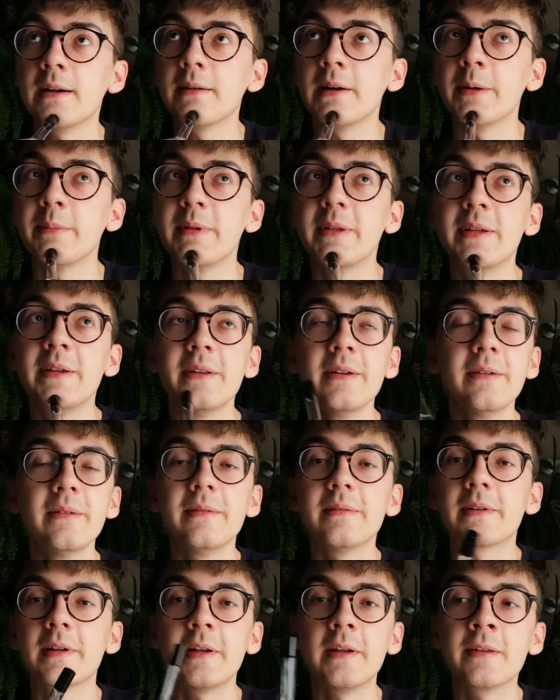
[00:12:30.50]
I mean,
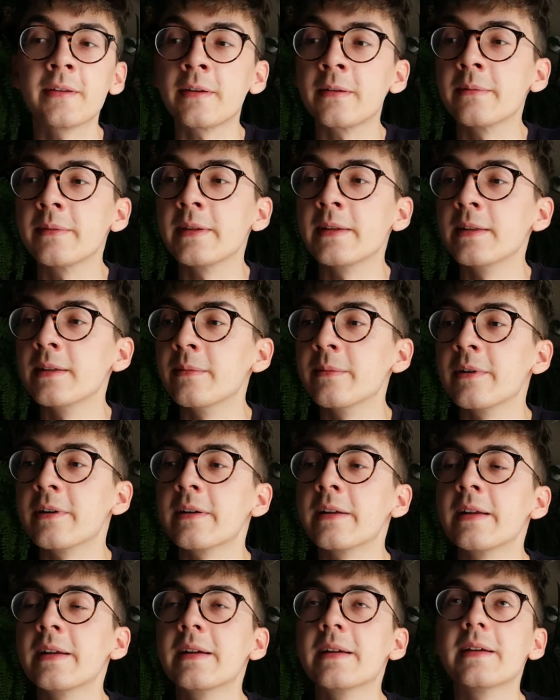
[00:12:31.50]
classrooms in the
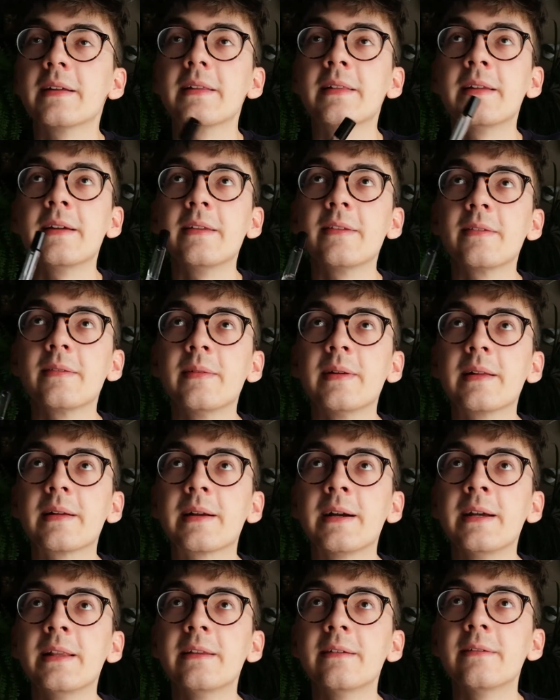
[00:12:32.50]
morning, they smell
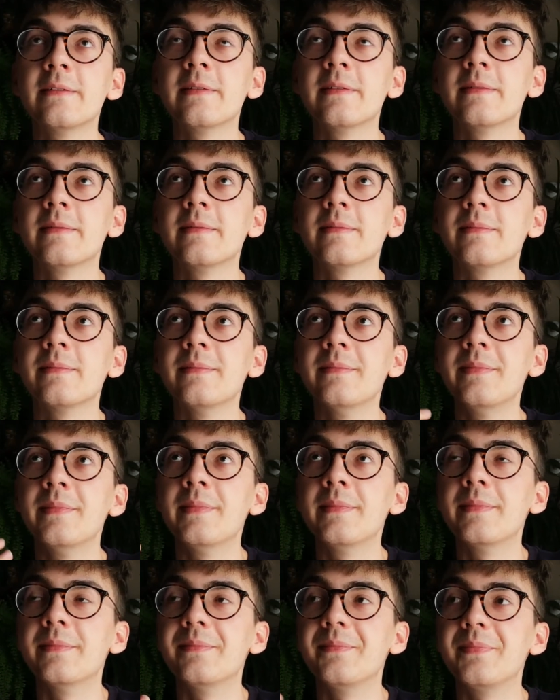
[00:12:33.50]
kind of
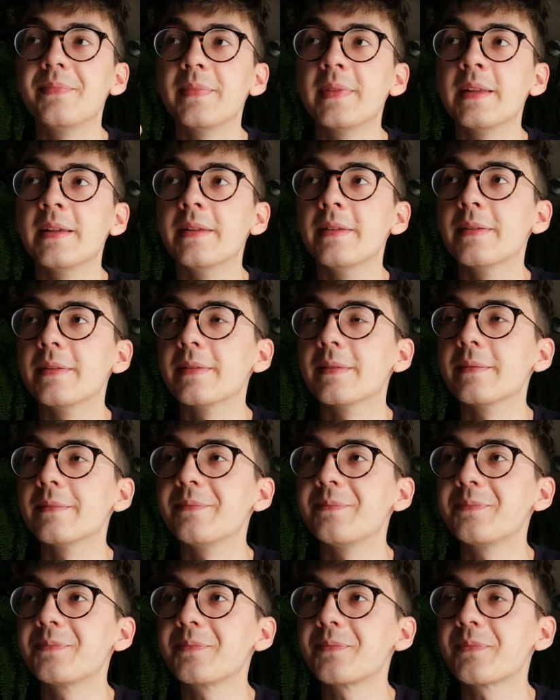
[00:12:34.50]
this
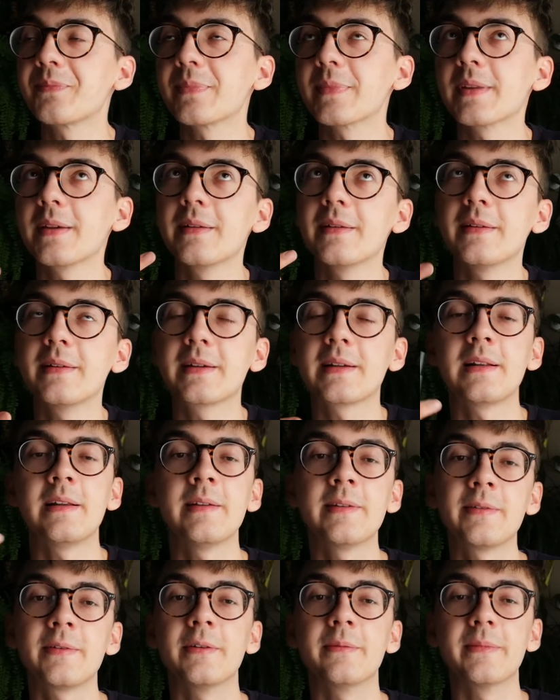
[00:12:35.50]

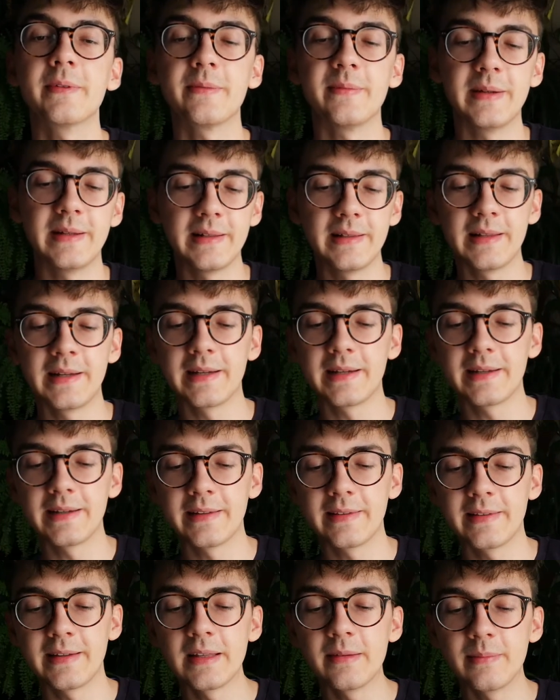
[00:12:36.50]
classroom smell. Like,
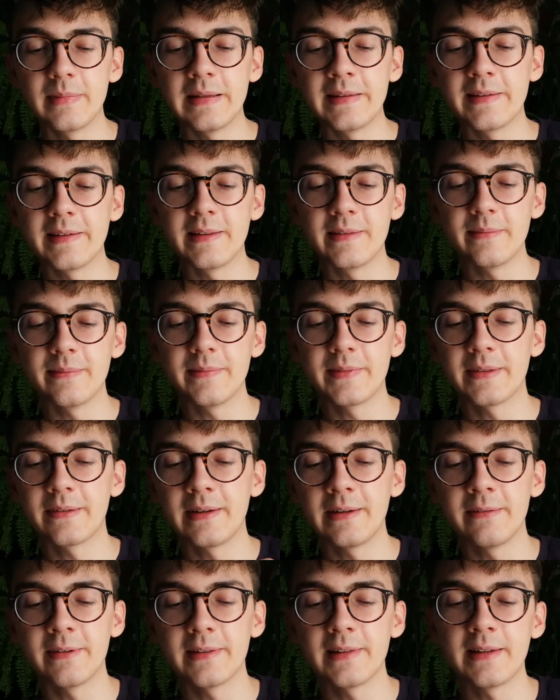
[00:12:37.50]
it's not pleasant. So
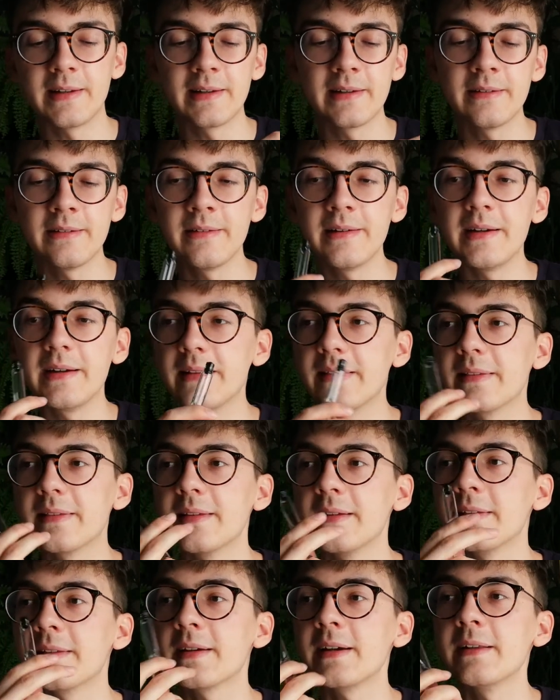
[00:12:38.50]
I was like, oh yeah,
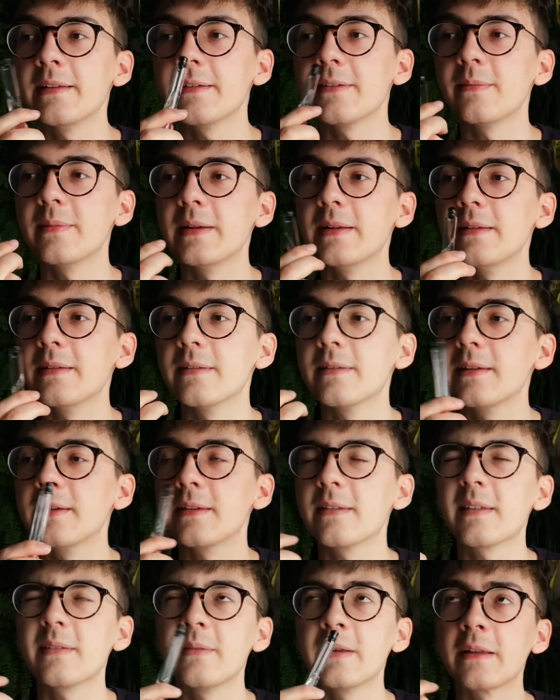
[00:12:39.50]
it's kind of smells
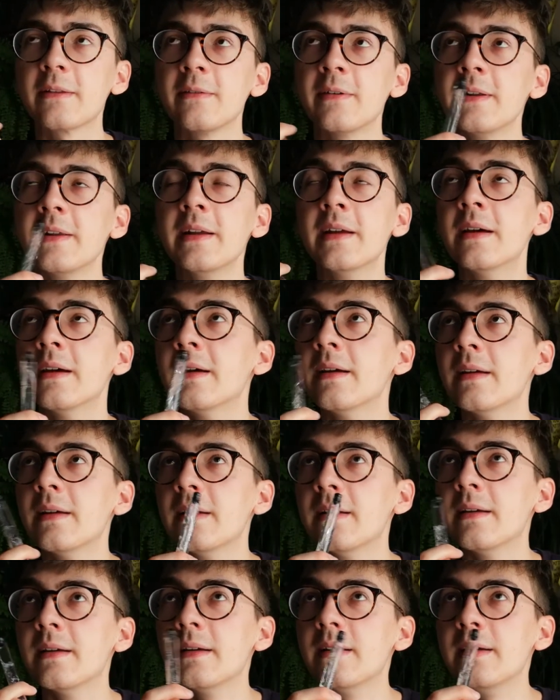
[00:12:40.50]
funny
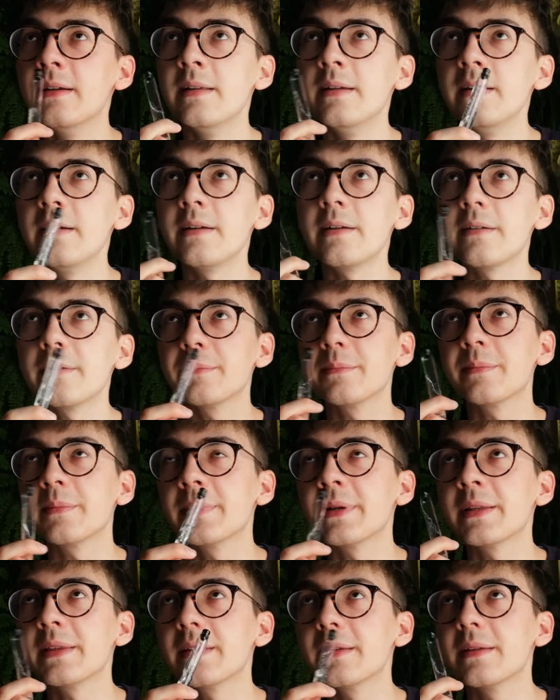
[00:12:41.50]
in here.
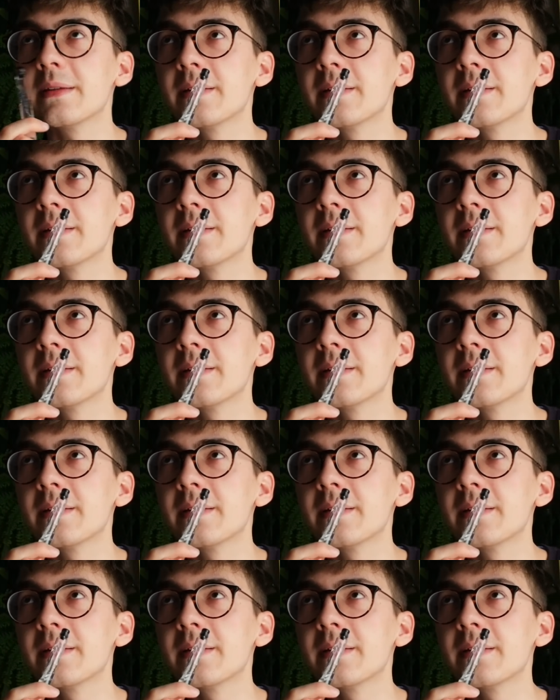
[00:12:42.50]
But